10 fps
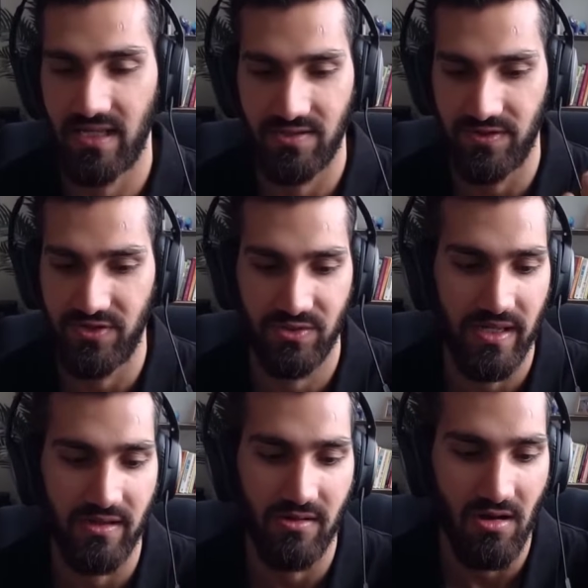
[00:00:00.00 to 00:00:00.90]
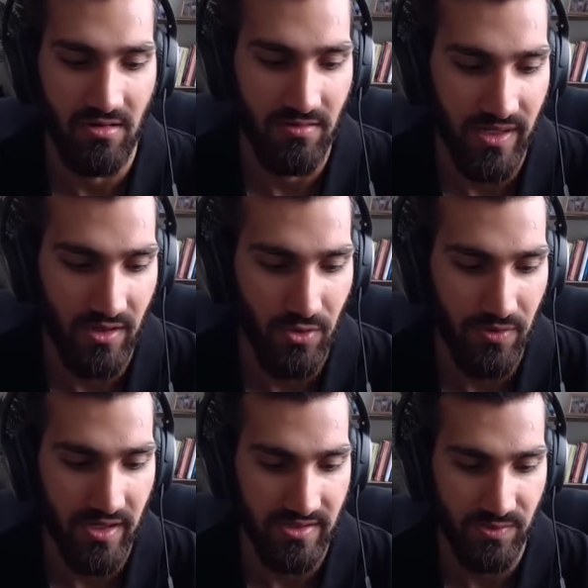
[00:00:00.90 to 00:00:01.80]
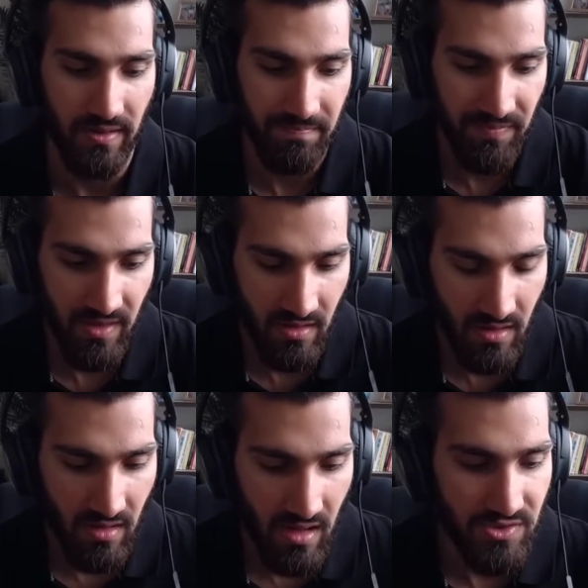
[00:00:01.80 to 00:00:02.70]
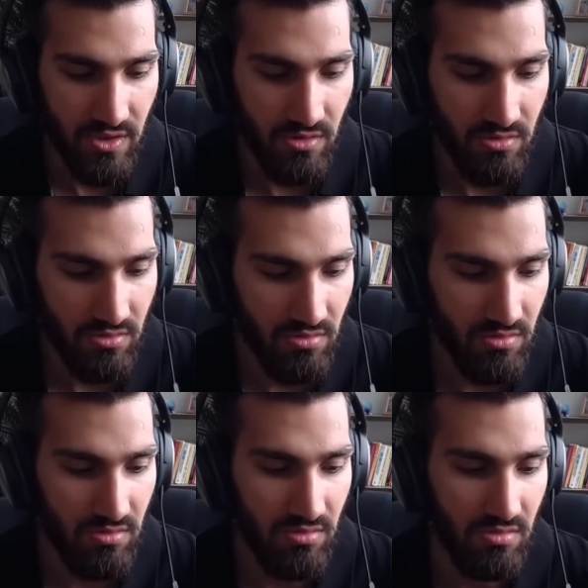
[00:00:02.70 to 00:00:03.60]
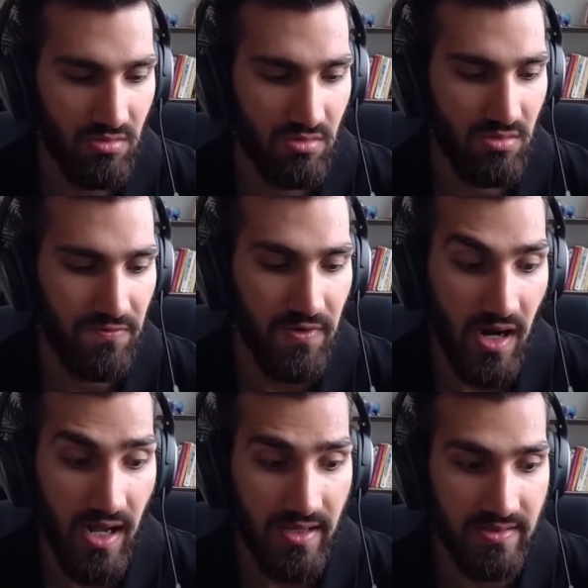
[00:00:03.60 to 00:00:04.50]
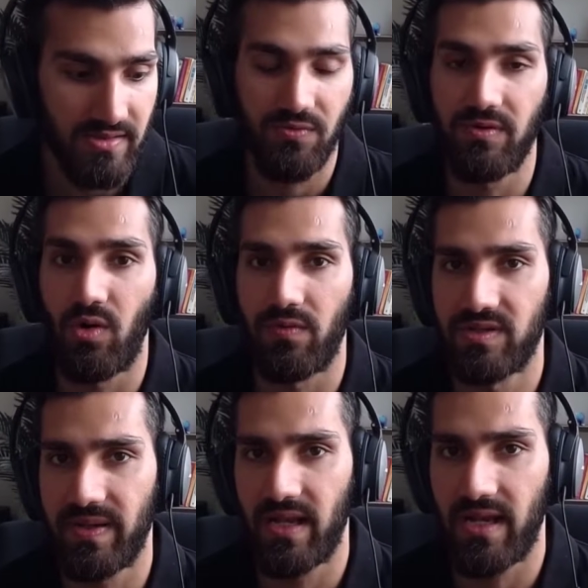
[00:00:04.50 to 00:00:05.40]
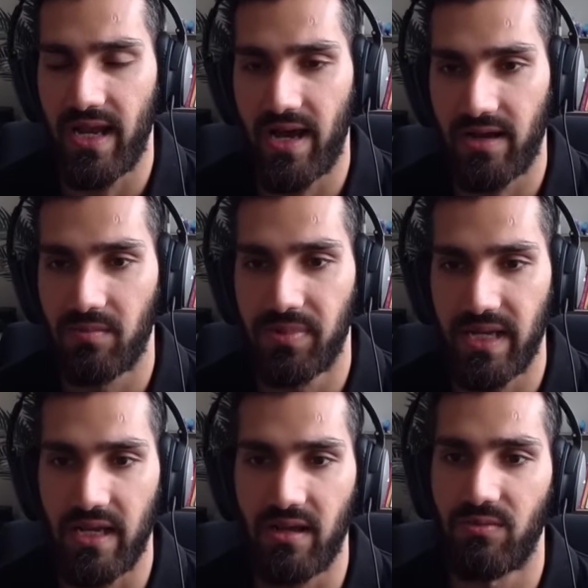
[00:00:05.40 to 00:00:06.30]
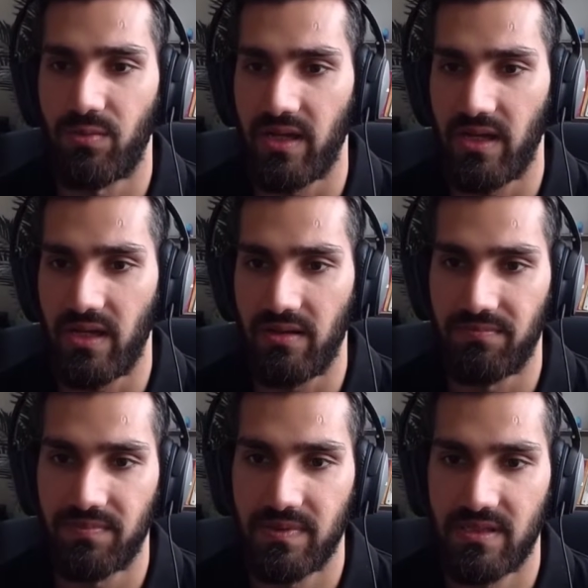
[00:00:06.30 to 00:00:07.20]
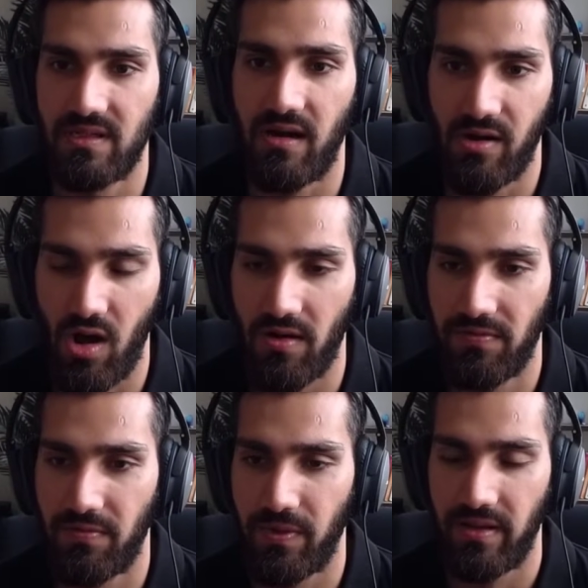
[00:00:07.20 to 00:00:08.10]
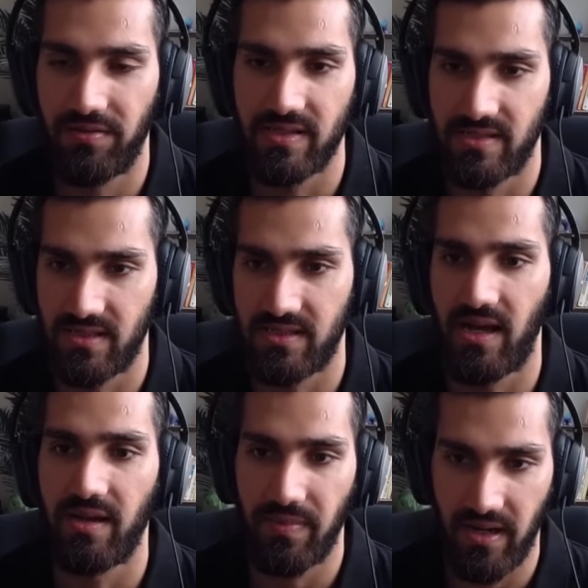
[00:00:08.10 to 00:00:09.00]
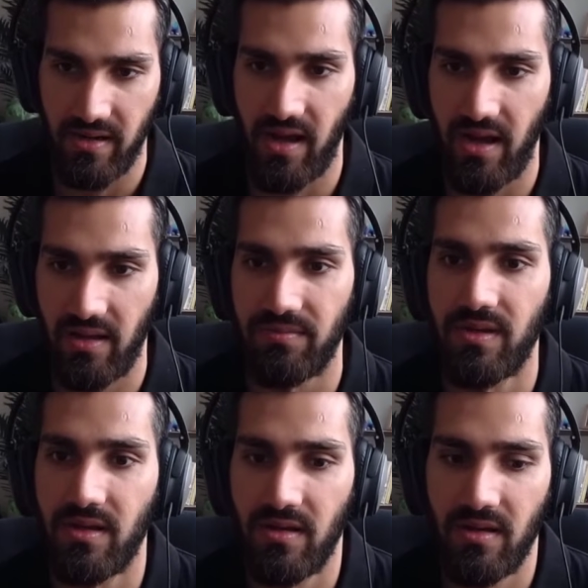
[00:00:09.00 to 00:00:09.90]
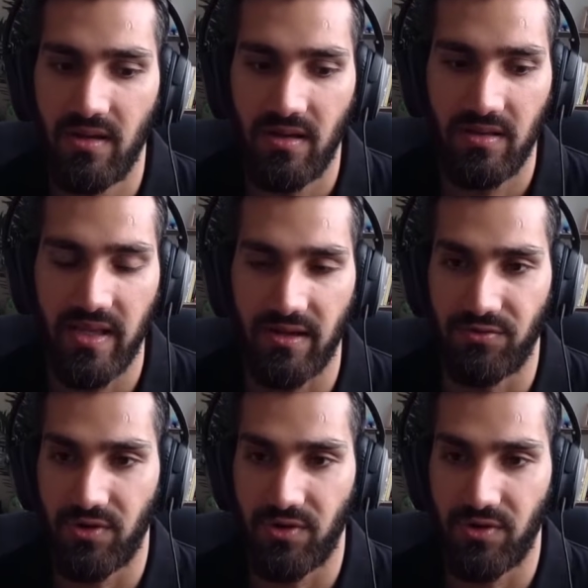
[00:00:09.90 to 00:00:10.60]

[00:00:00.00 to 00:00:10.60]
that's of interest, we can go there as well. So for us, we've always been an AI company. We started off with this design paradigm that